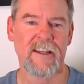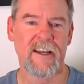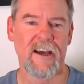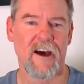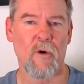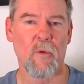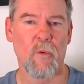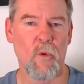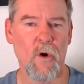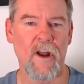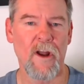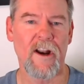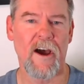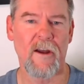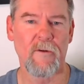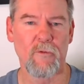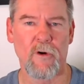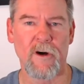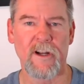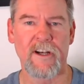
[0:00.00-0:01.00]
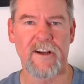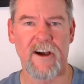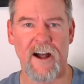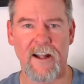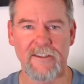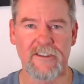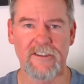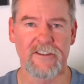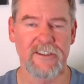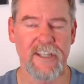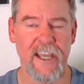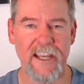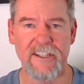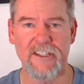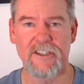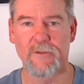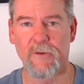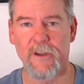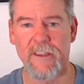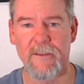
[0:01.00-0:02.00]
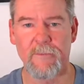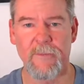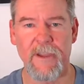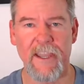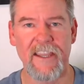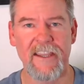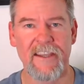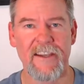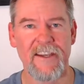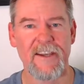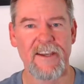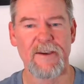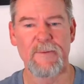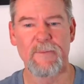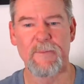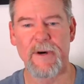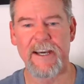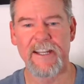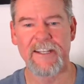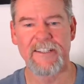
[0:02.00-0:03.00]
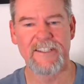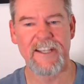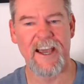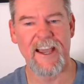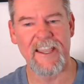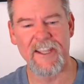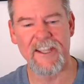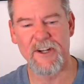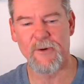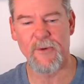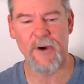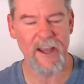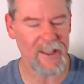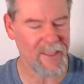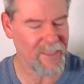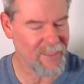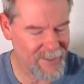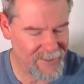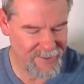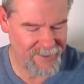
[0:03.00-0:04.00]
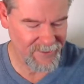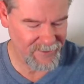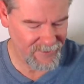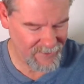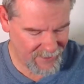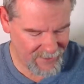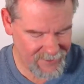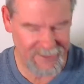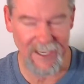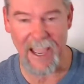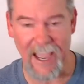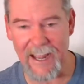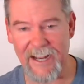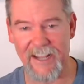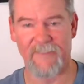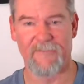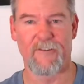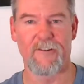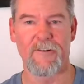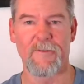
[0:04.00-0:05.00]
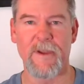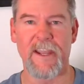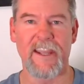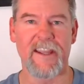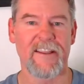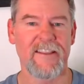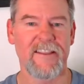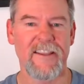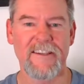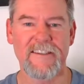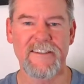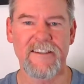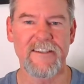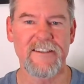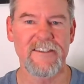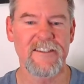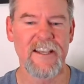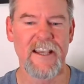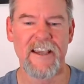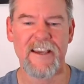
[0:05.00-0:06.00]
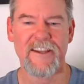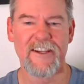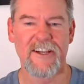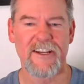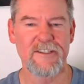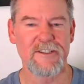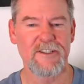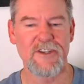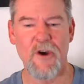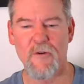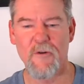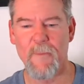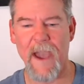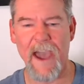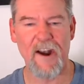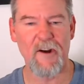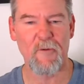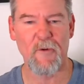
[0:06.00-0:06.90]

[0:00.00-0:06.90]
a one-on-one consultation with me. But you know what? This is exciting for me. This is because no matter